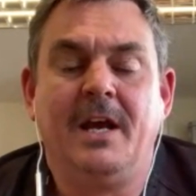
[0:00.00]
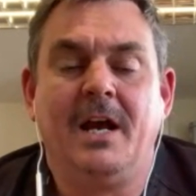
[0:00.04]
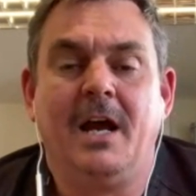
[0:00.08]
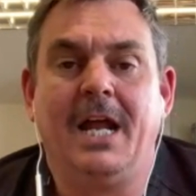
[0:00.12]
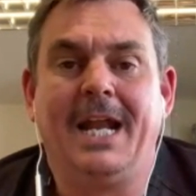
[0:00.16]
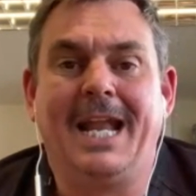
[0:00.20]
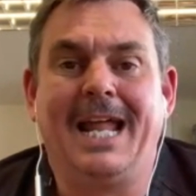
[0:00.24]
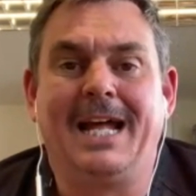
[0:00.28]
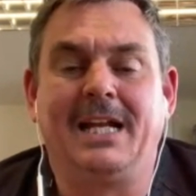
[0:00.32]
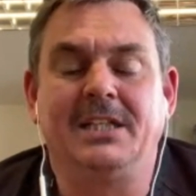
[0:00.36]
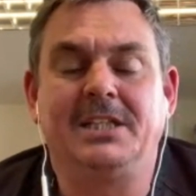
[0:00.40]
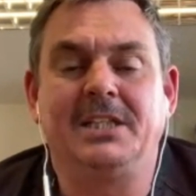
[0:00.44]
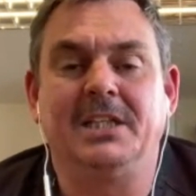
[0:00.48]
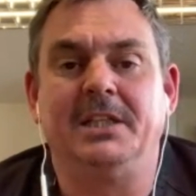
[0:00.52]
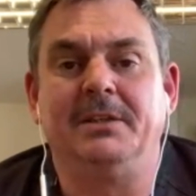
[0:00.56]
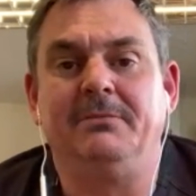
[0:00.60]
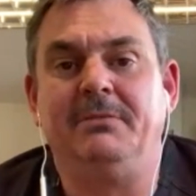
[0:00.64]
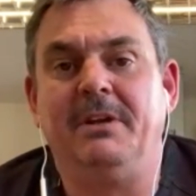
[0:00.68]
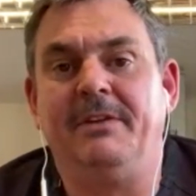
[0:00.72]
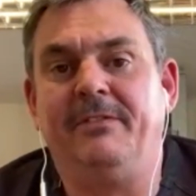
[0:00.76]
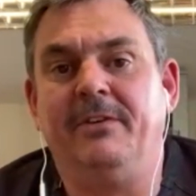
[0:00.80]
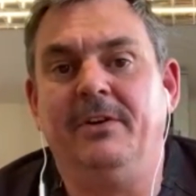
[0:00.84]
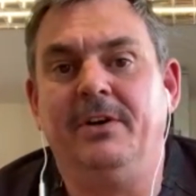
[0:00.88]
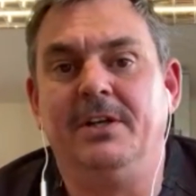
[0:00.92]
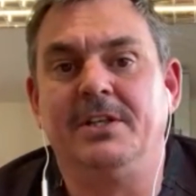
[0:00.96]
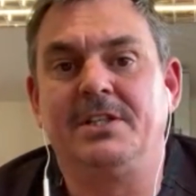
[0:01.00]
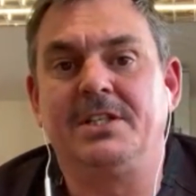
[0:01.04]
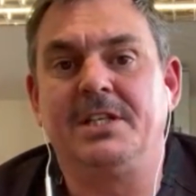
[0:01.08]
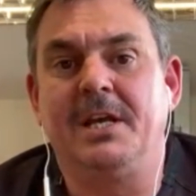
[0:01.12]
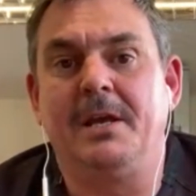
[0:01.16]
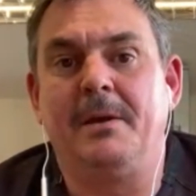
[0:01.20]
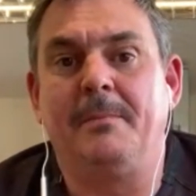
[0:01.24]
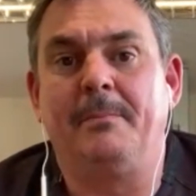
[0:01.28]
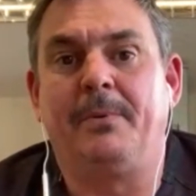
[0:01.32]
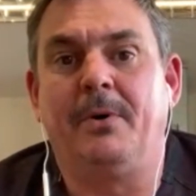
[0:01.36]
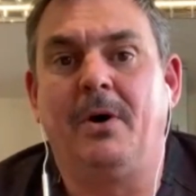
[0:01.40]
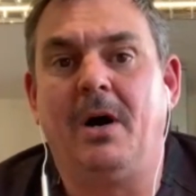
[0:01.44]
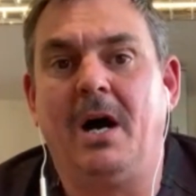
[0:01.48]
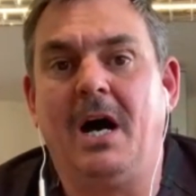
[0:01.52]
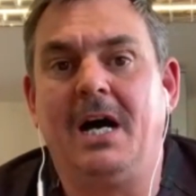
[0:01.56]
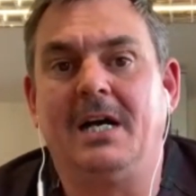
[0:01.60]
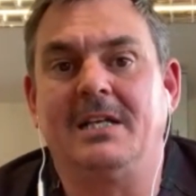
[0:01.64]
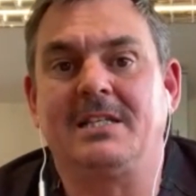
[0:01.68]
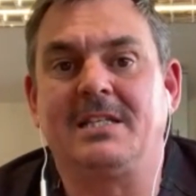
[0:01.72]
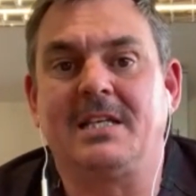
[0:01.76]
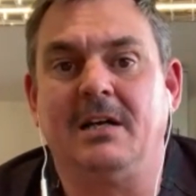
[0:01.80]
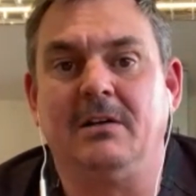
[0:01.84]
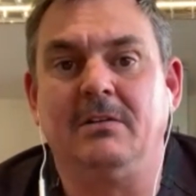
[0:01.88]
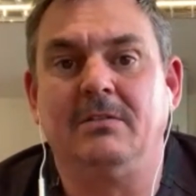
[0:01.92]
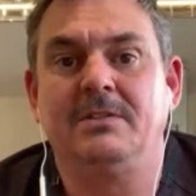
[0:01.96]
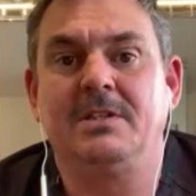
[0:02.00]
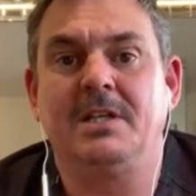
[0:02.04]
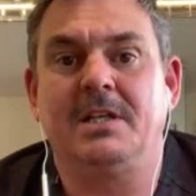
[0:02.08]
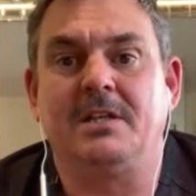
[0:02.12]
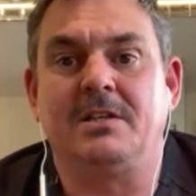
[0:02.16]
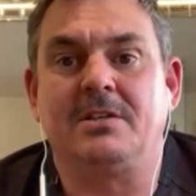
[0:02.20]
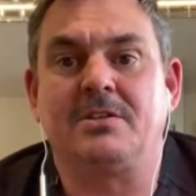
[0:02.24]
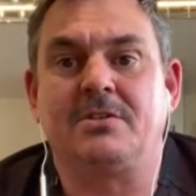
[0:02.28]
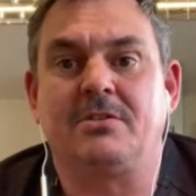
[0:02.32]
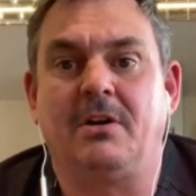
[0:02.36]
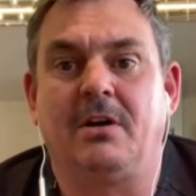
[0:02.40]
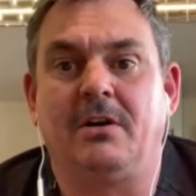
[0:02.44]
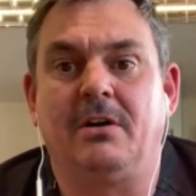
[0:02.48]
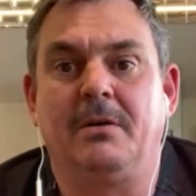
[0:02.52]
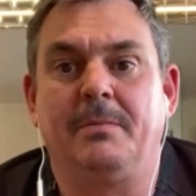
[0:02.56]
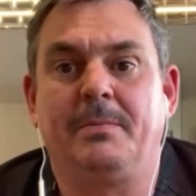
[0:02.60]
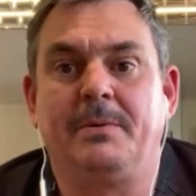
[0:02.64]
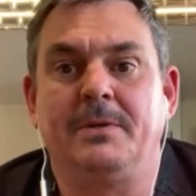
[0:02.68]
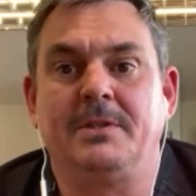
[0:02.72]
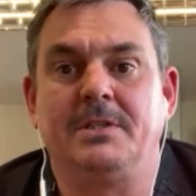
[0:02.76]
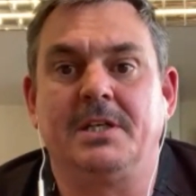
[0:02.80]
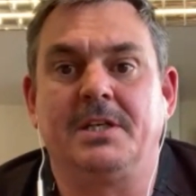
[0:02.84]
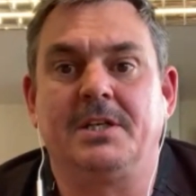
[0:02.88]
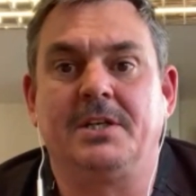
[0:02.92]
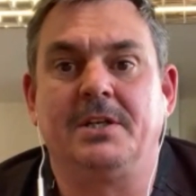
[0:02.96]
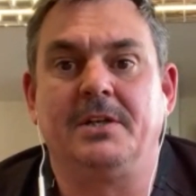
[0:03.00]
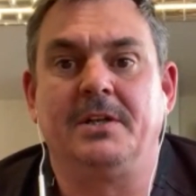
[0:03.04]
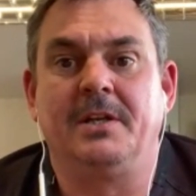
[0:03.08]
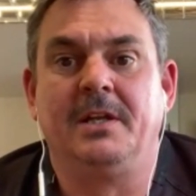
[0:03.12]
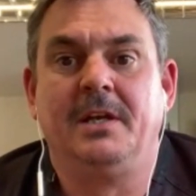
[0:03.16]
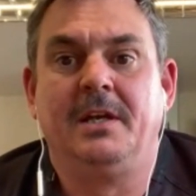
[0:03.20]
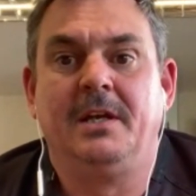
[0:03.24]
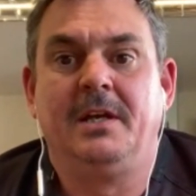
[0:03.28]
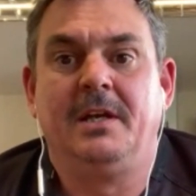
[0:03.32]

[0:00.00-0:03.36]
and actually reverse it and put ourselves in a stronger position.